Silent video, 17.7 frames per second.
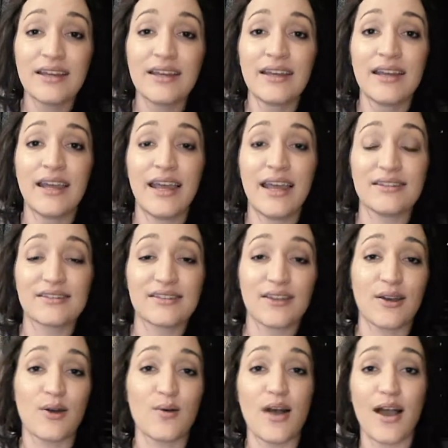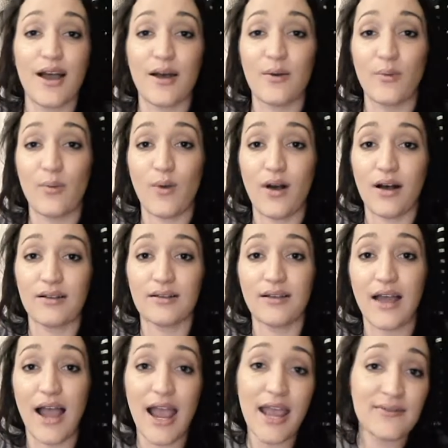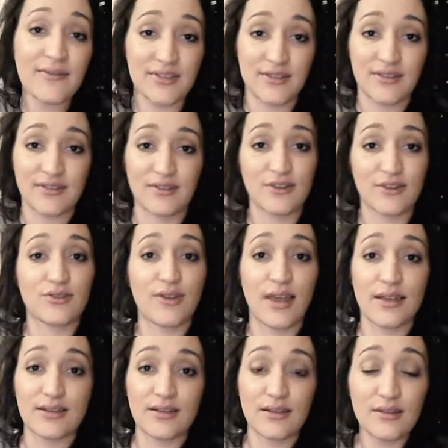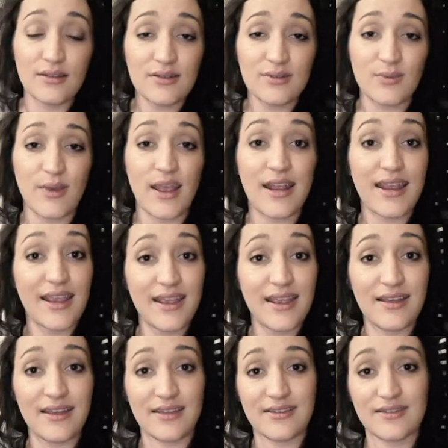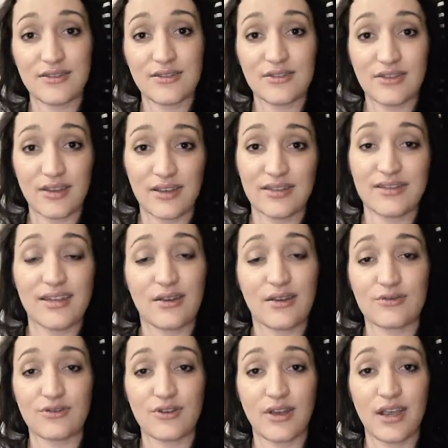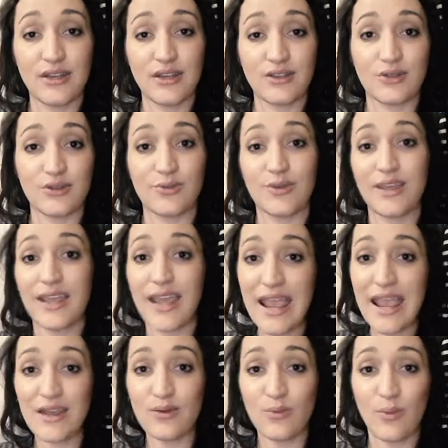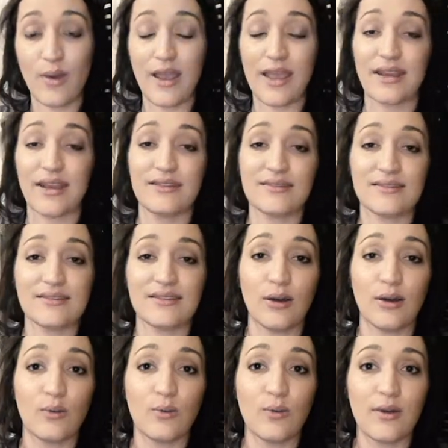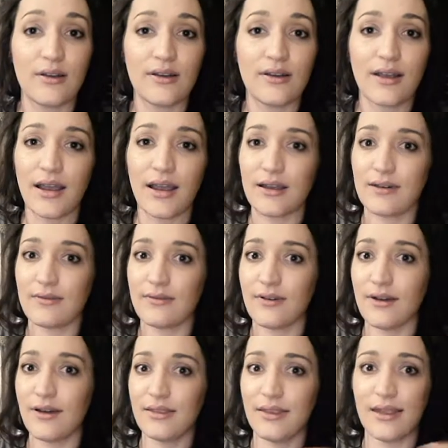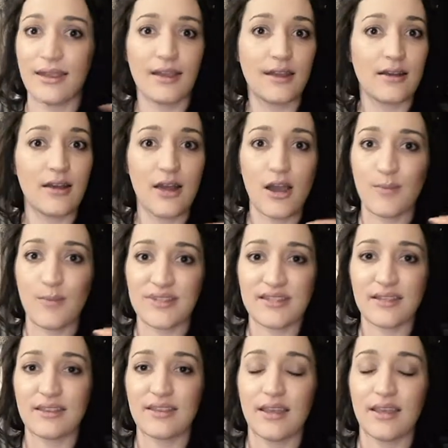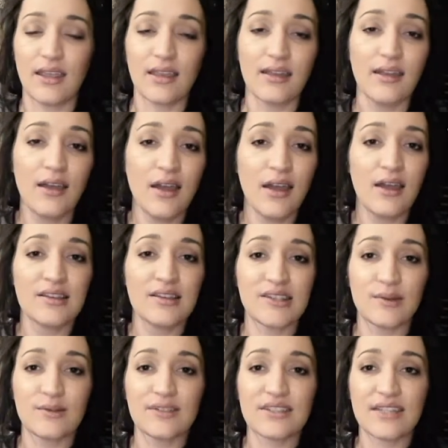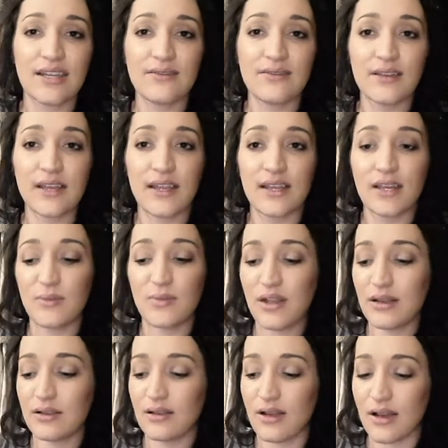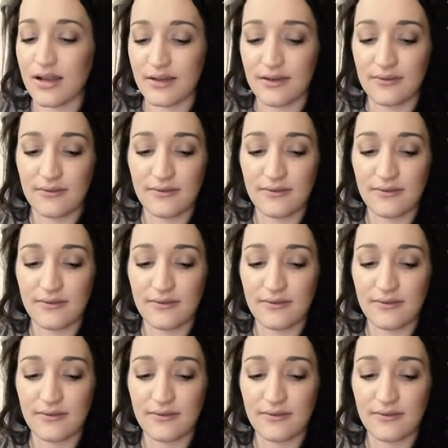and so while I've just started trying to lose weight, he is just now trying to gain weight, and so we're kind of on like an opposite thing. So it's definitely going to be a lot of